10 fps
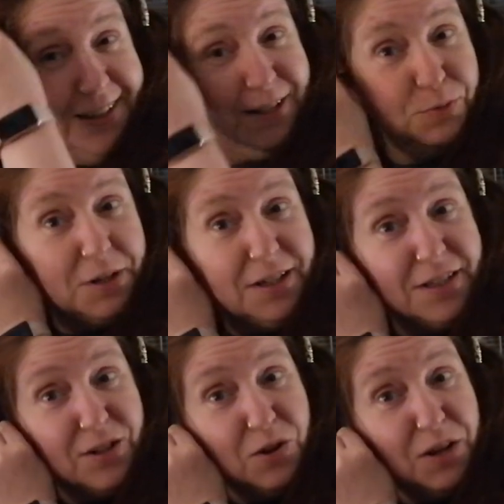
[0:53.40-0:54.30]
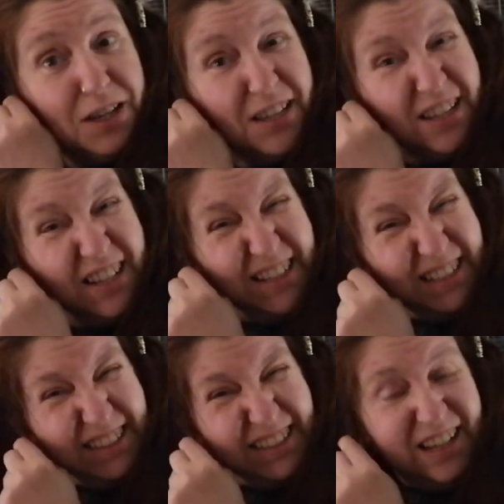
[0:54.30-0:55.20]
this one is going,
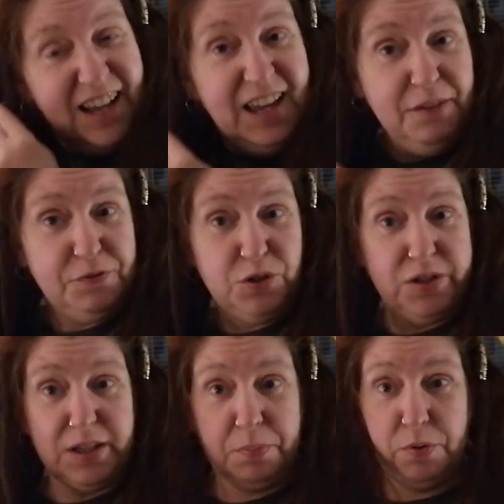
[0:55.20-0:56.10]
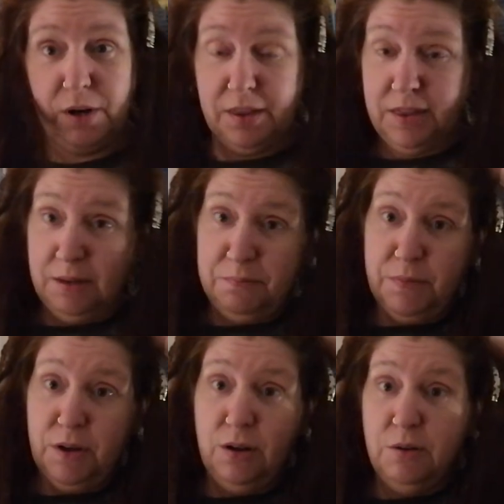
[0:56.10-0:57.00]
I have to separate
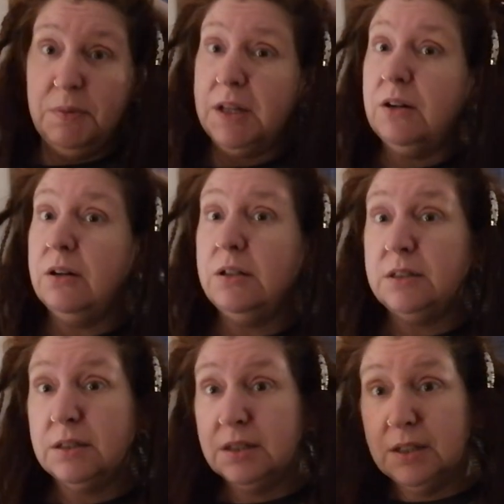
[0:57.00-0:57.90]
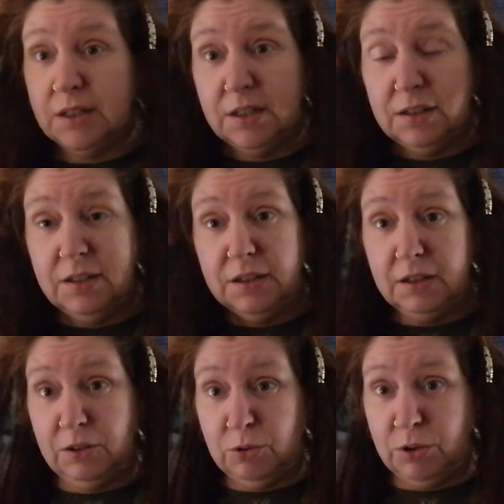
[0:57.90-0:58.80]
them. Oh my God,
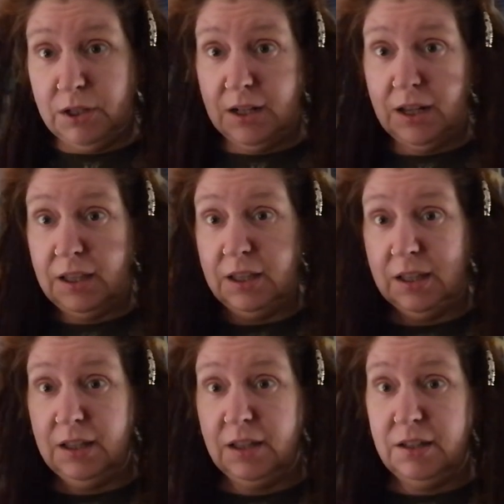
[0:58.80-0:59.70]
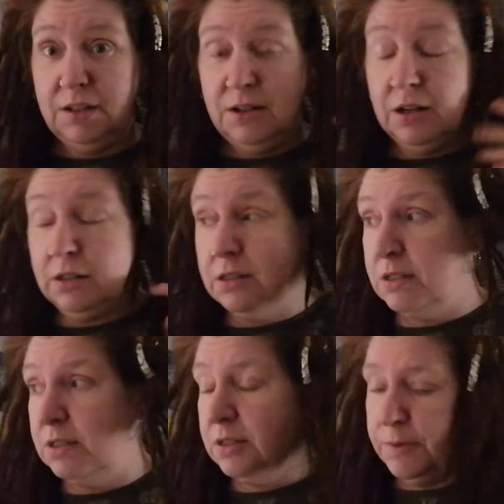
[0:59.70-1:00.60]
they're going like
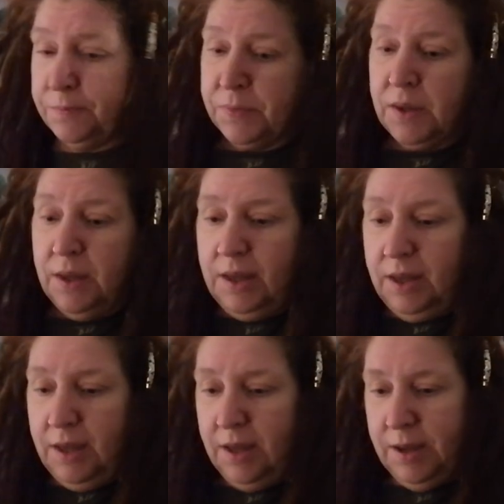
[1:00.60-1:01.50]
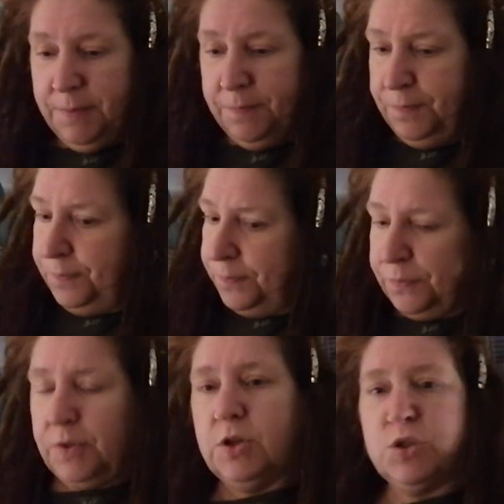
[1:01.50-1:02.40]
nuts. Um,
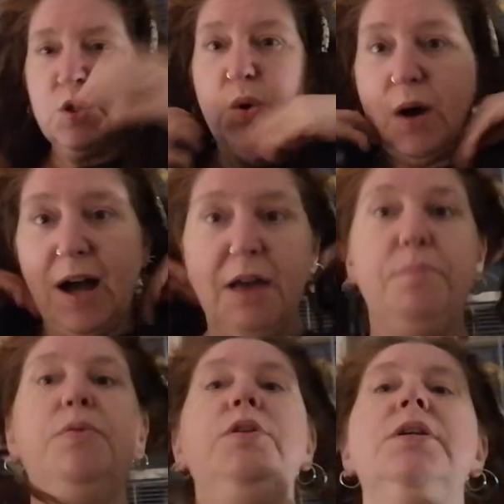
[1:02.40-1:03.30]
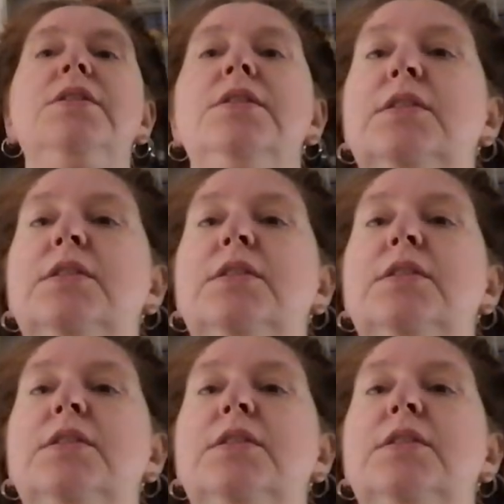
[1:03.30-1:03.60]
so I put in